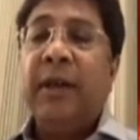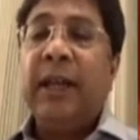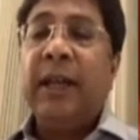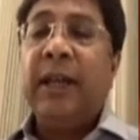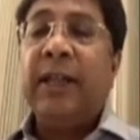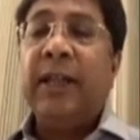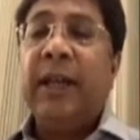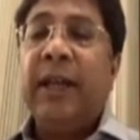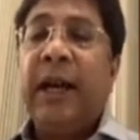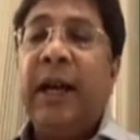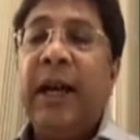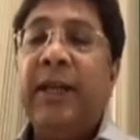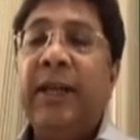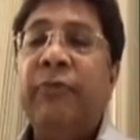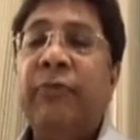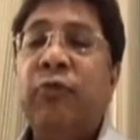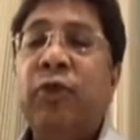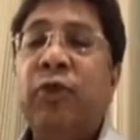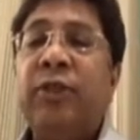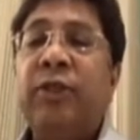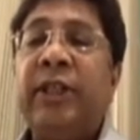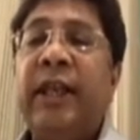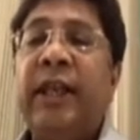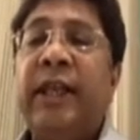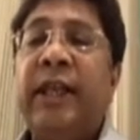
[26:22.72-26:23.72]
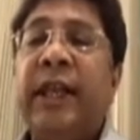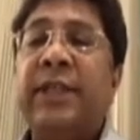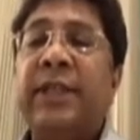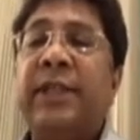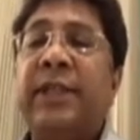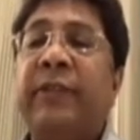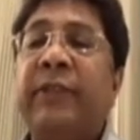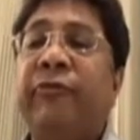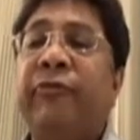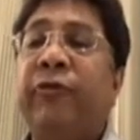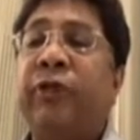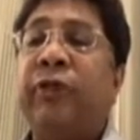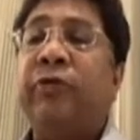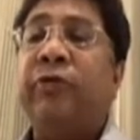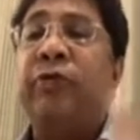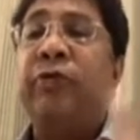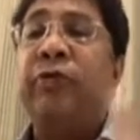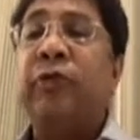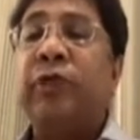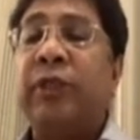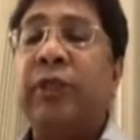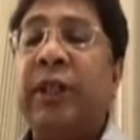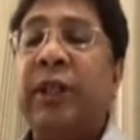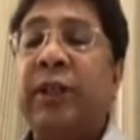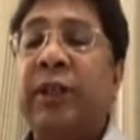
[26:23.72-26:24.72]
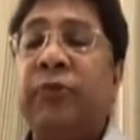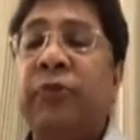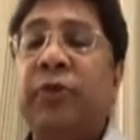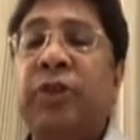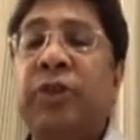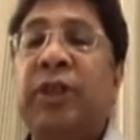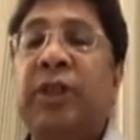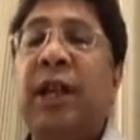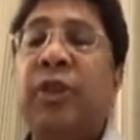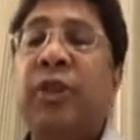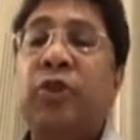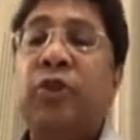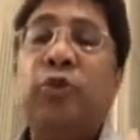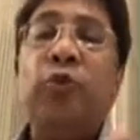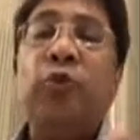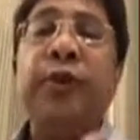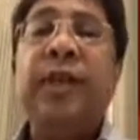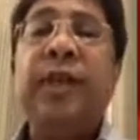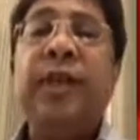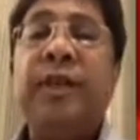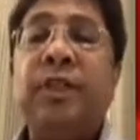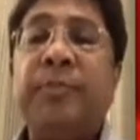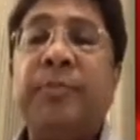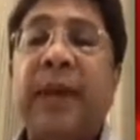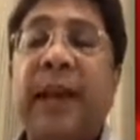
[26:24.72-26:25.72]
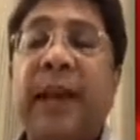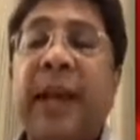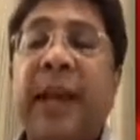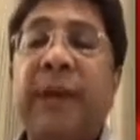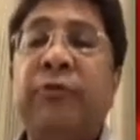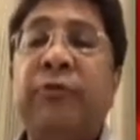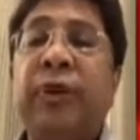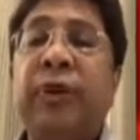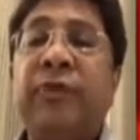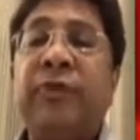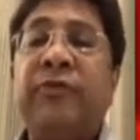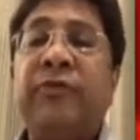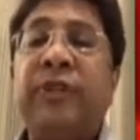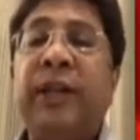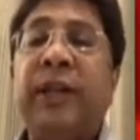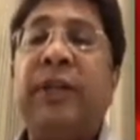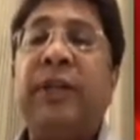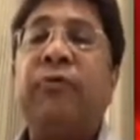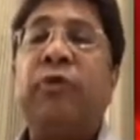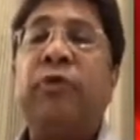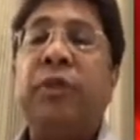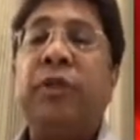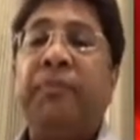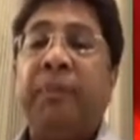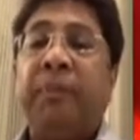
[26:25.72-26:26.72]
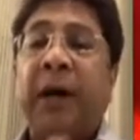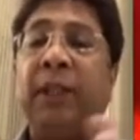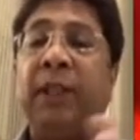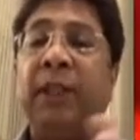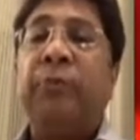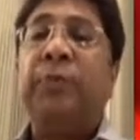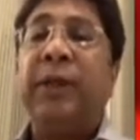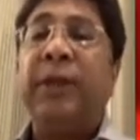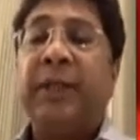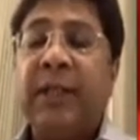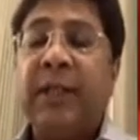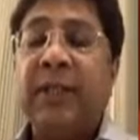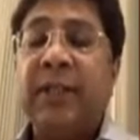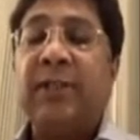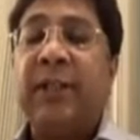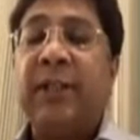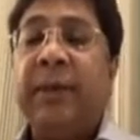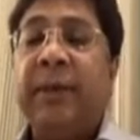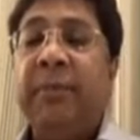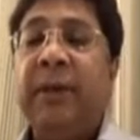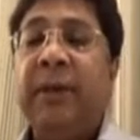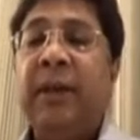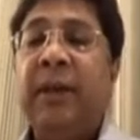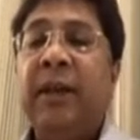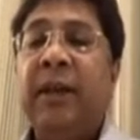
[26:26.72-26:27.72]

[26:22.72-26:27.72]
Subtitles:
I would say, yes, if it was done 2 years back, I would have said it was a path-breaking step.